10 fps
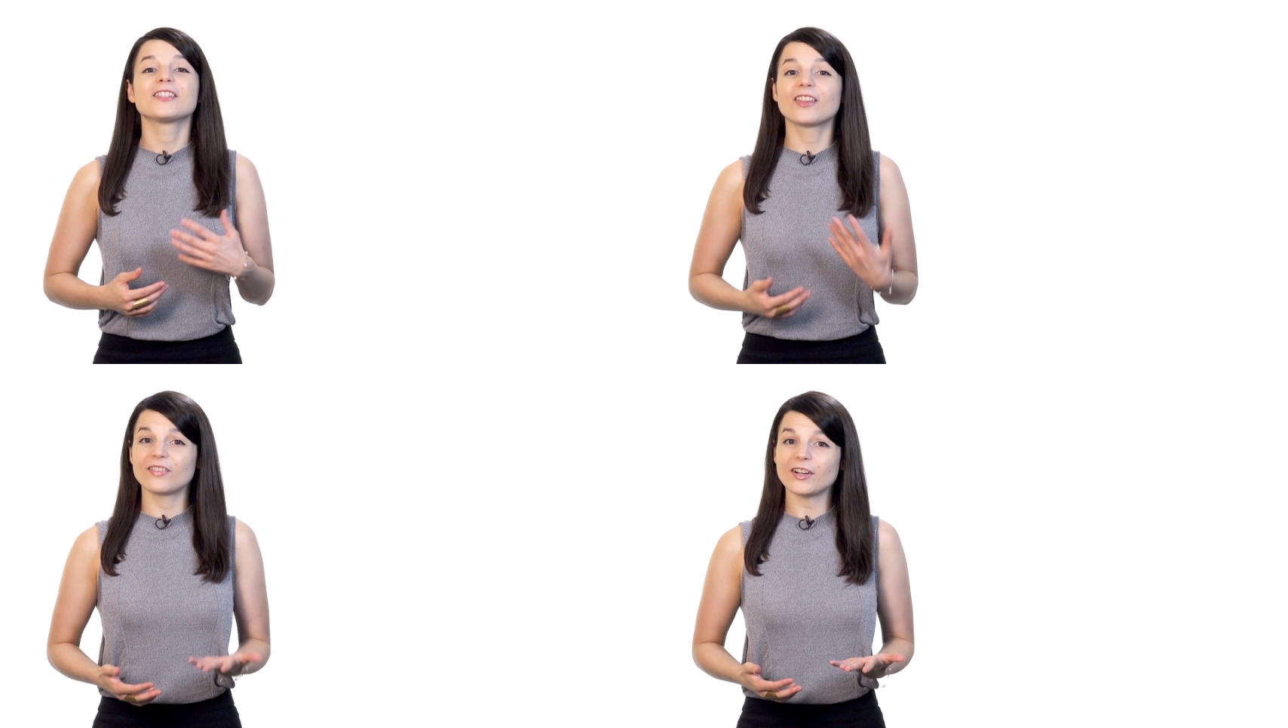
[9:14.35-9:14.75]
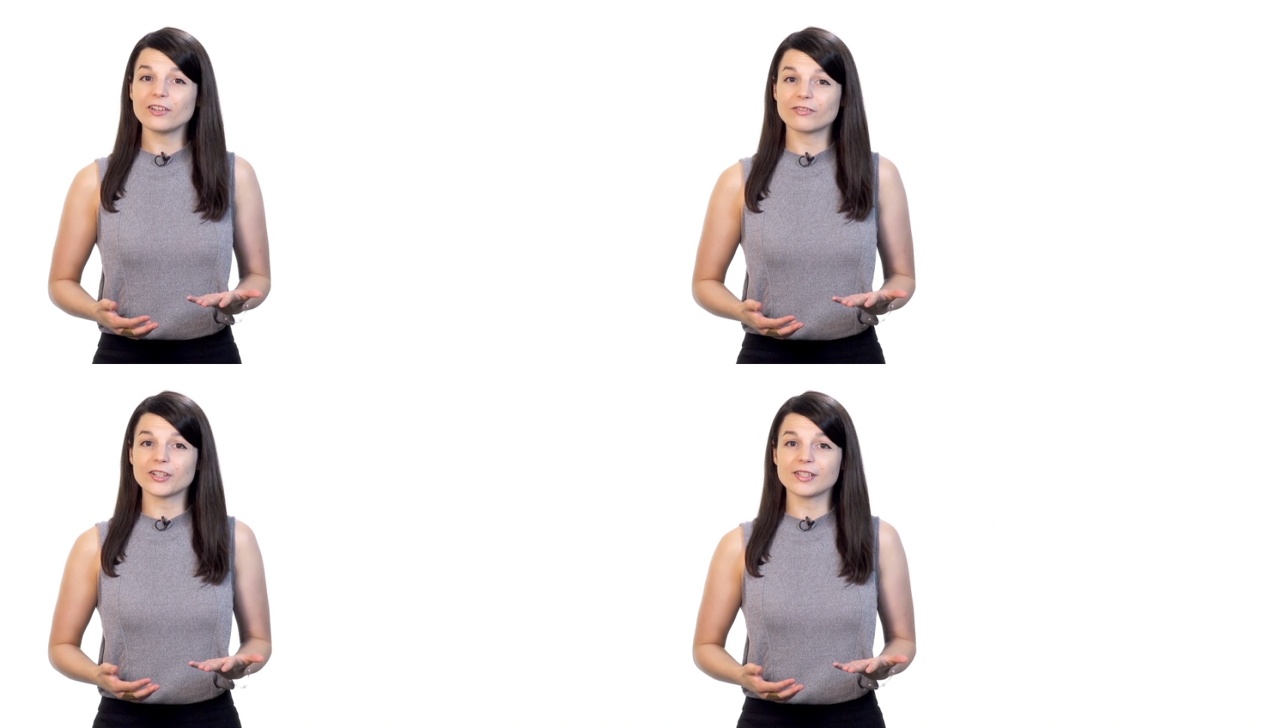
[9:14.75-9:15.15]
The
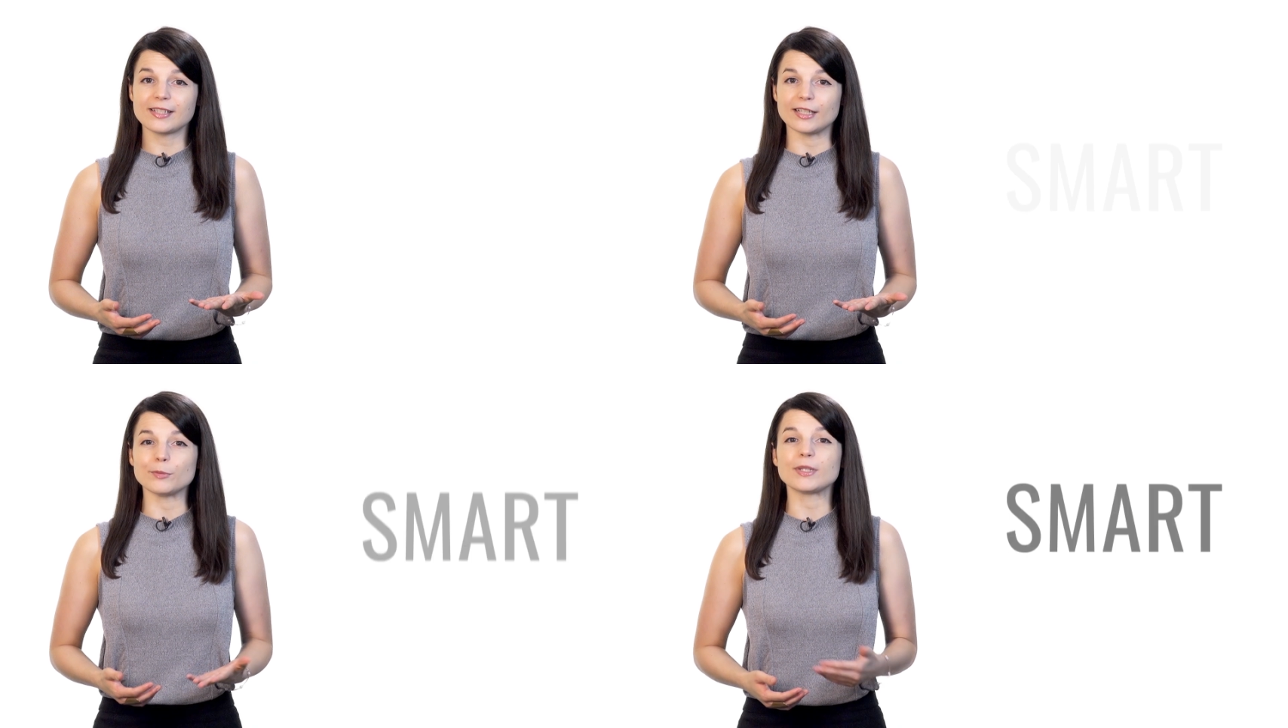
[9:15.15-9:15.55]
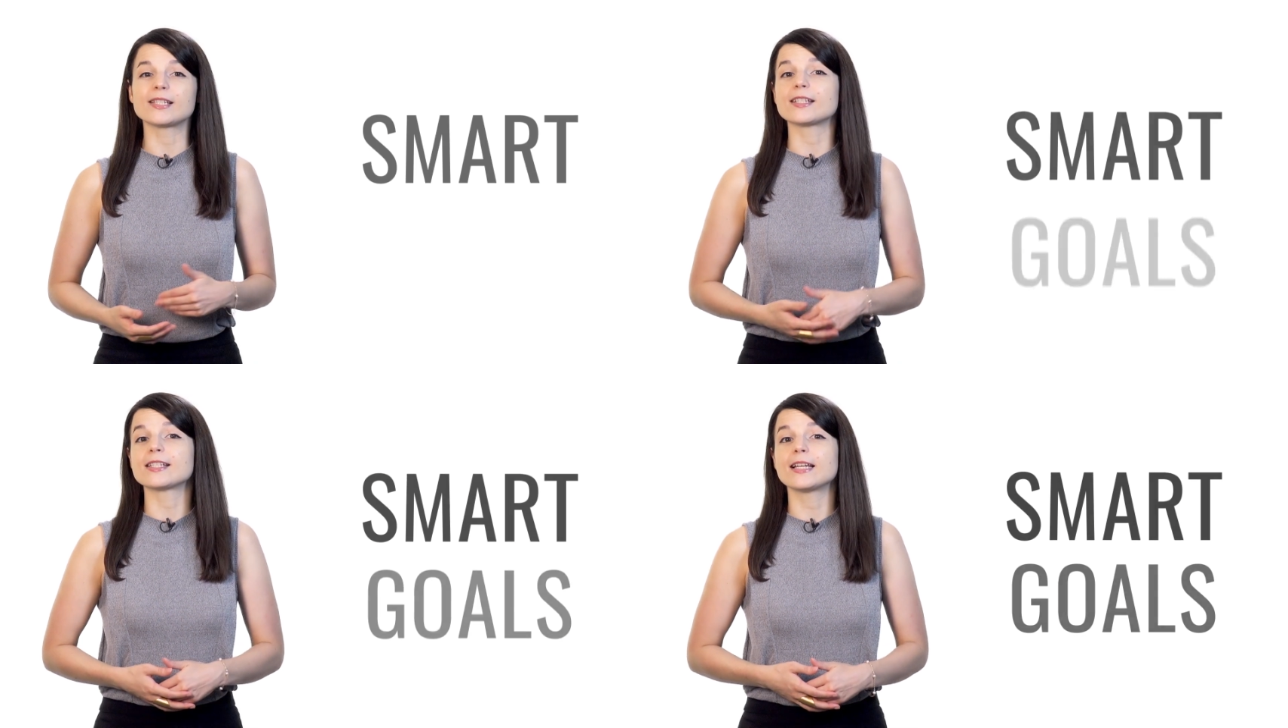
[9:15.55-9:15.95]
very first tip
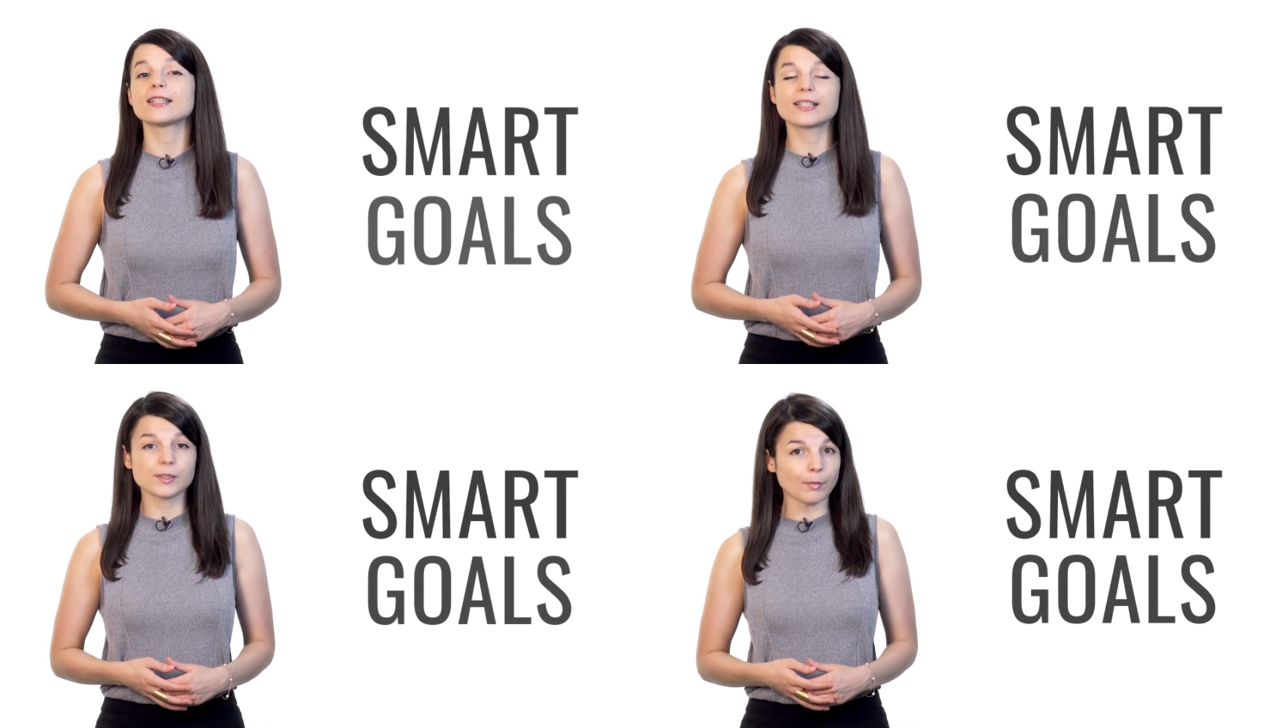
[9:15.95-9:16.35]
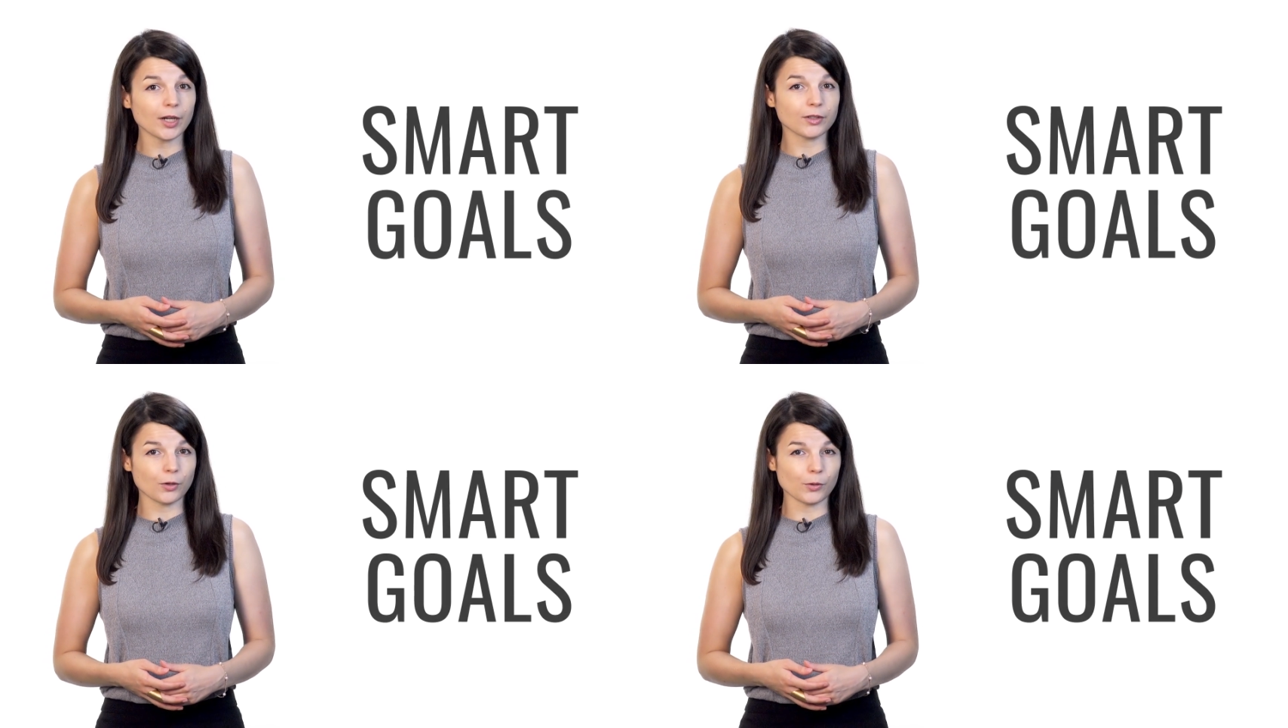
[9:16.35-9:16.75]
is to set
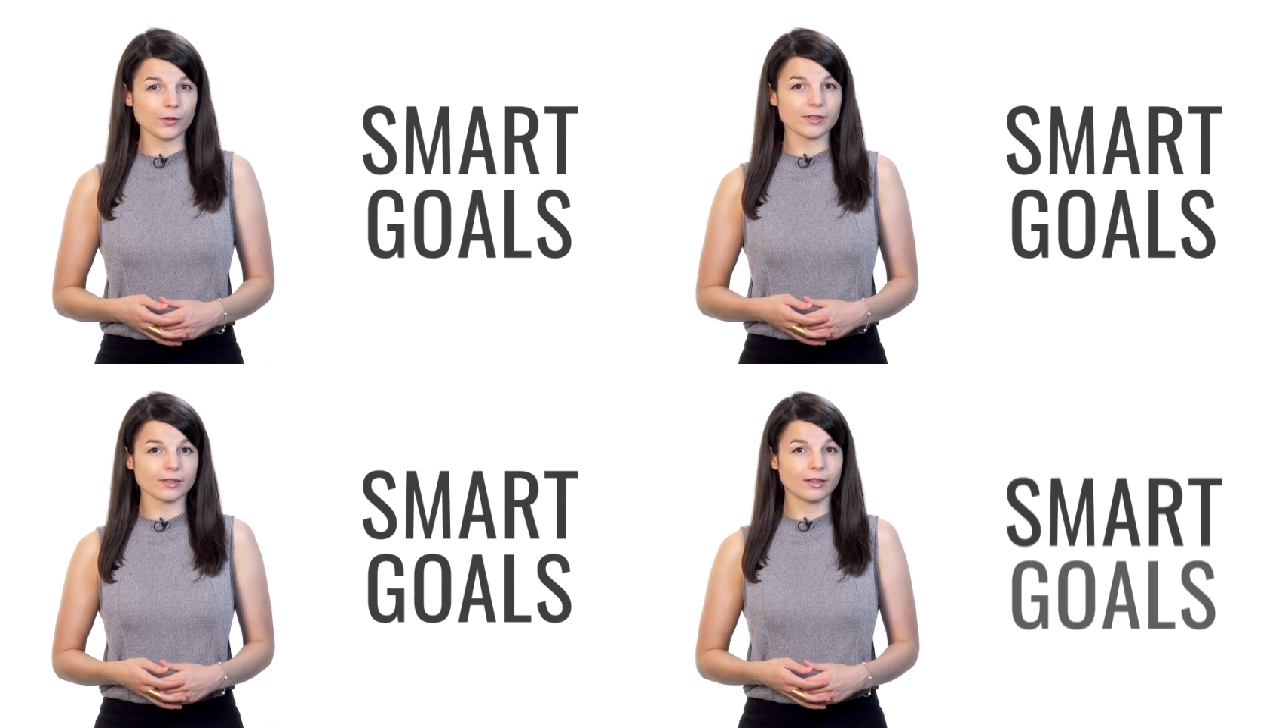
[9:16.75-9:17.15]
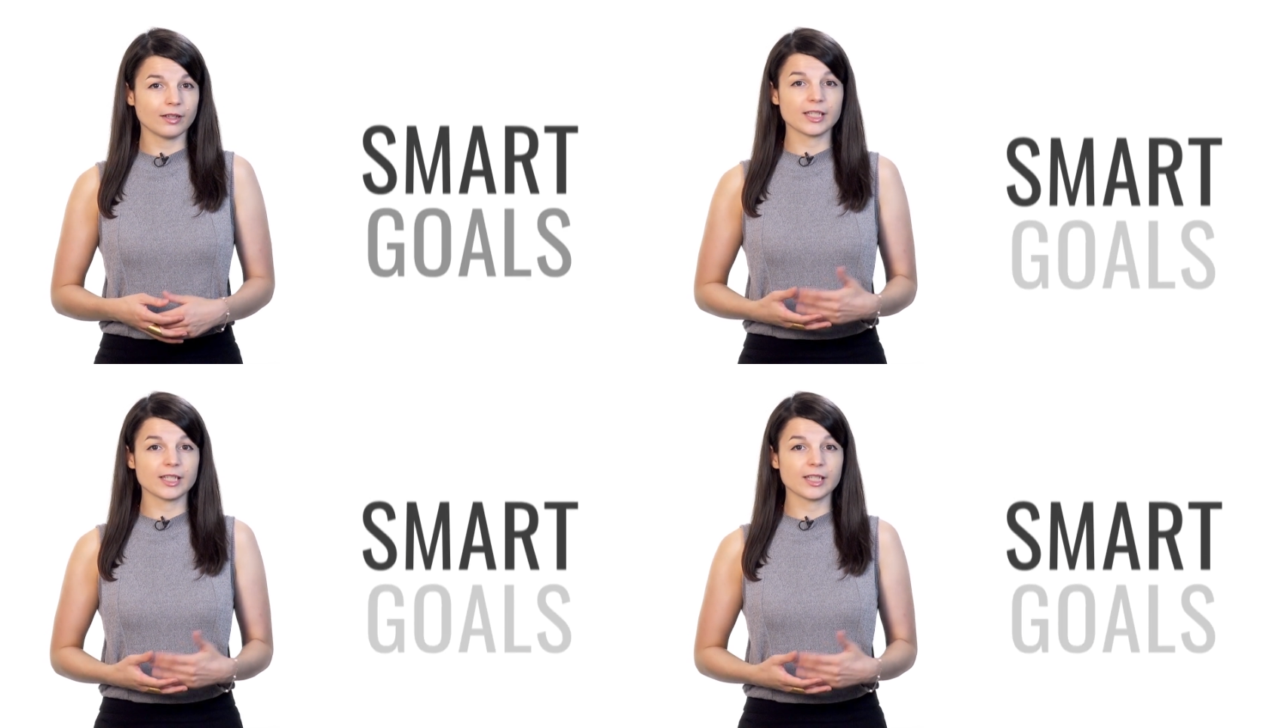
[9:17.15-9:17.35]
SMART goals.